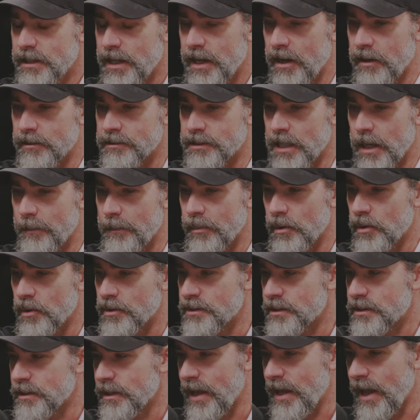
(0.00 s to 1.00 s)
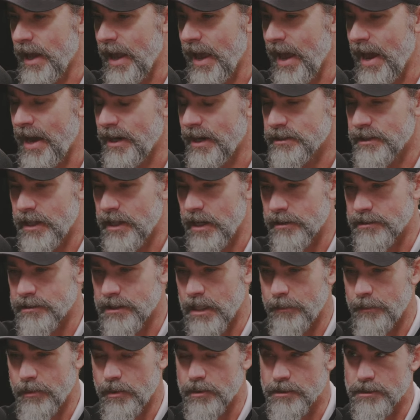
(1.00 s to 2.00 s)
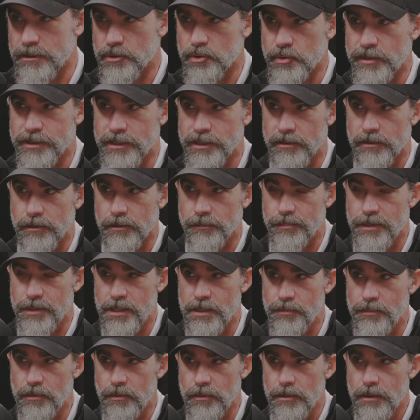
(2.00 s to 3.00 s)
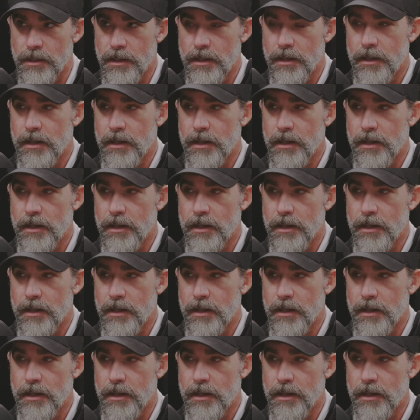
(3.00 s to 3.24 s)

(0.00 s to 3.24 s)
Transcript: How does that person act? How does that person treat other people?